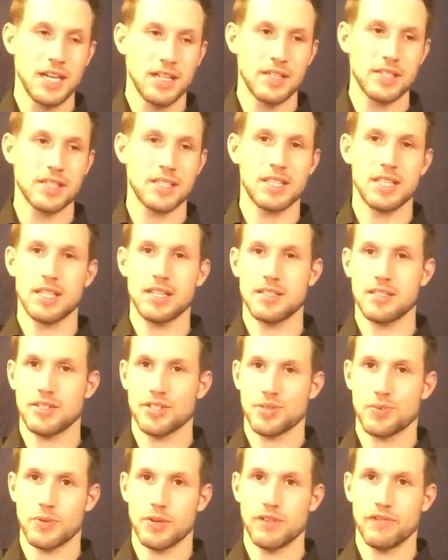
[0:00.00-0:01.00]
This is the
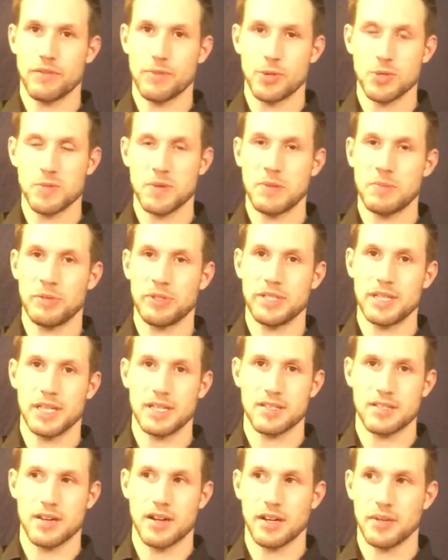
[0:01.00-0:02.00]
easiest one for most people to
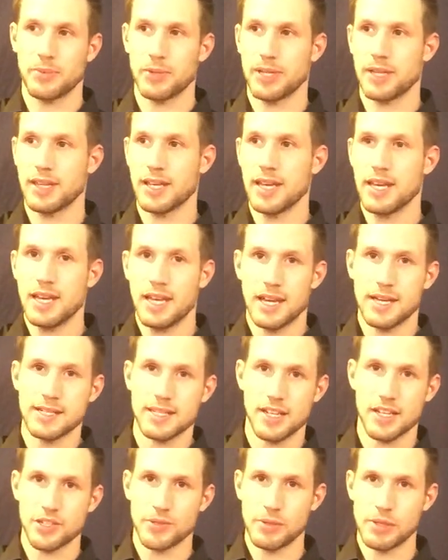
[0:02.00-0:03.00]
get started with, and it
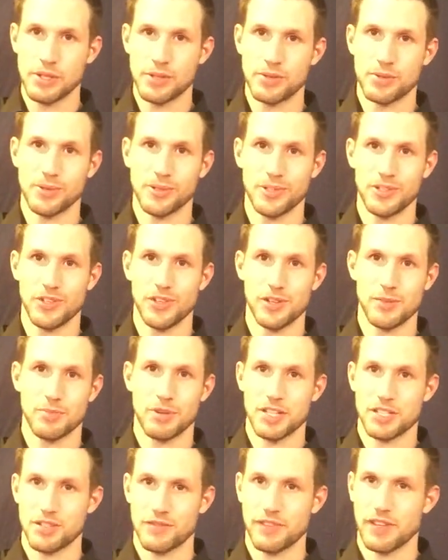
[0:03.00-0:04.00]
sounds really cool and you can
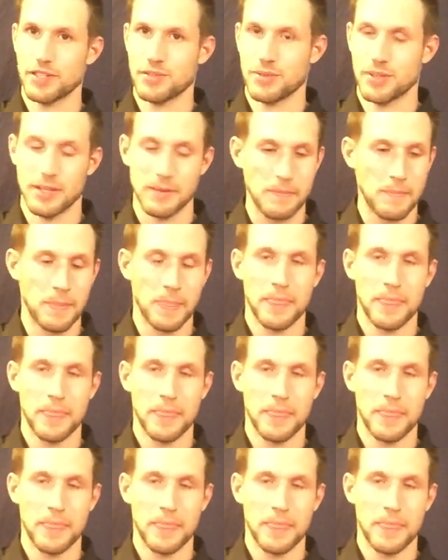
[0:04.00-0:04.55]
impress your friends with it.